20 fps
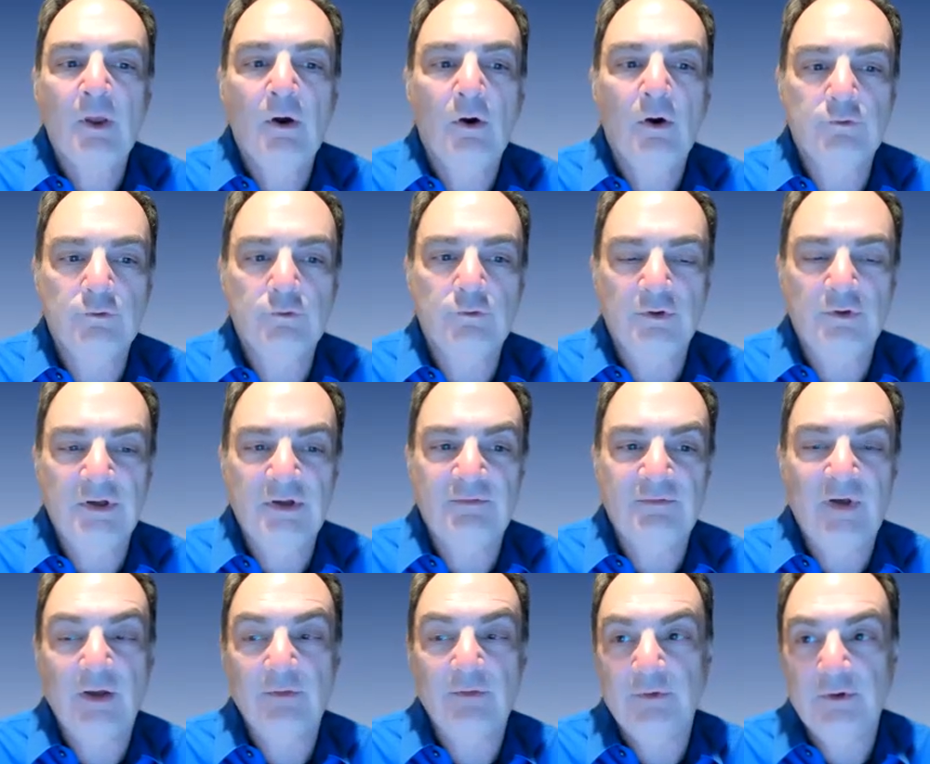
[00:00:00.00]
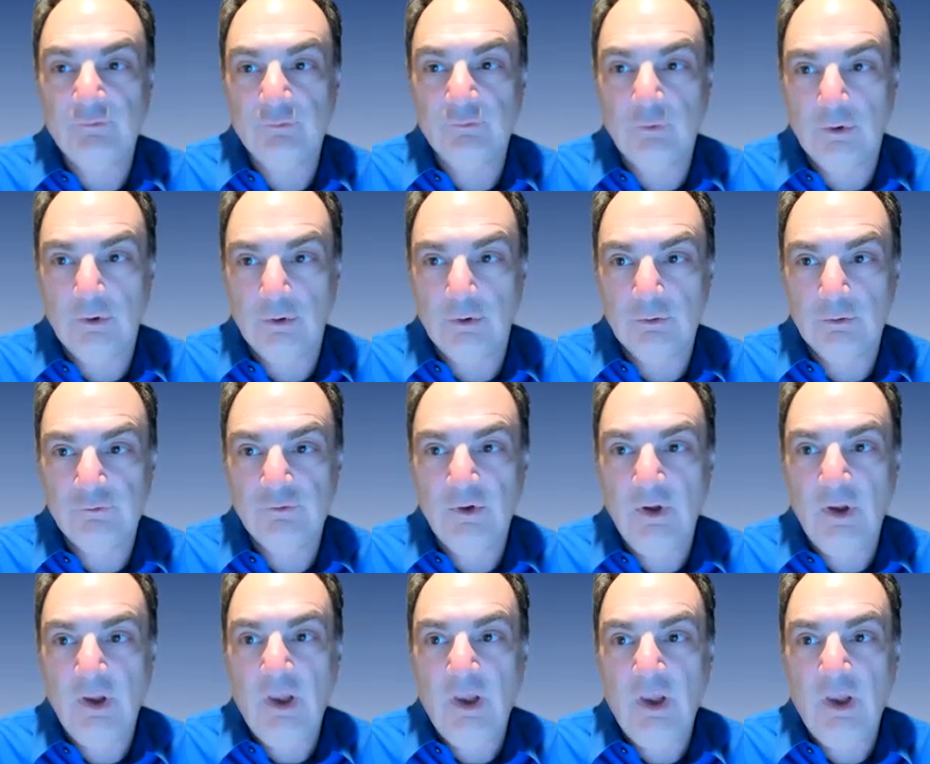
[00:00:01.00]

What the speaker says: or you'll leave out these words,